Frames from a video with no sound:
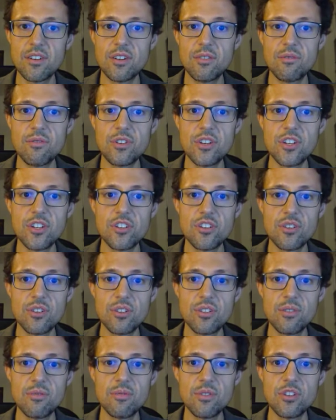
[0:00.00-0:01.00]
refresh
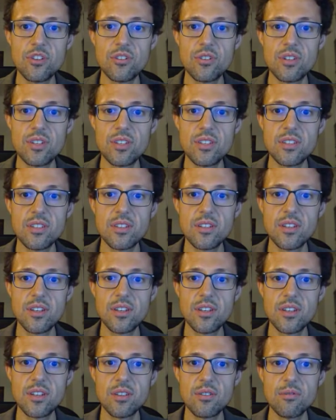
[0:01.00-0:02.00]
all the visuals,
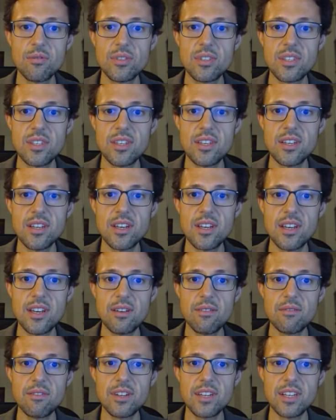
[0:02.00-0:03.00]
you see
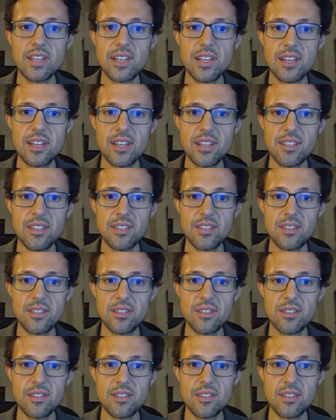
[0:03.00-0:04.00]
every card
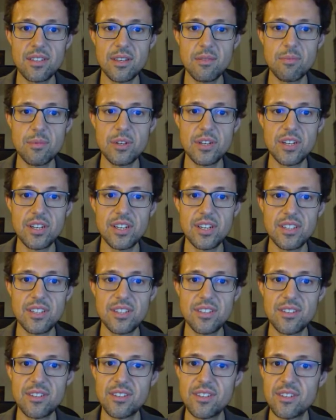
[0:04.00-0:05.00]
is
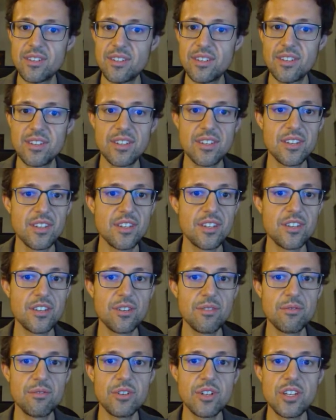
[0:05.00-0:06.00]
separated,
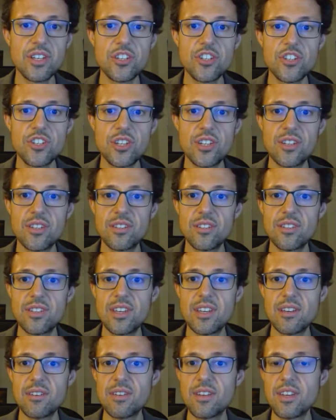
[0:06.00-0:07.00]
refreshed, and
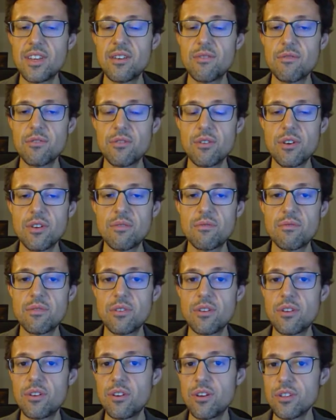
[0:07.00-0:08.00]
yeah, if you have
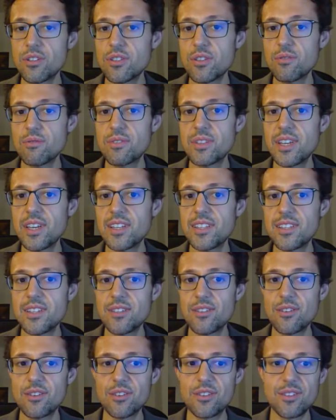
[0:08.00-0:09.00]
lots of data,
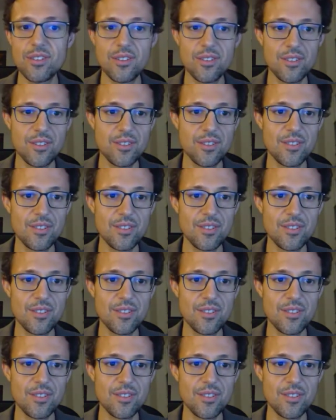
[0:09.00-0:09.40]
not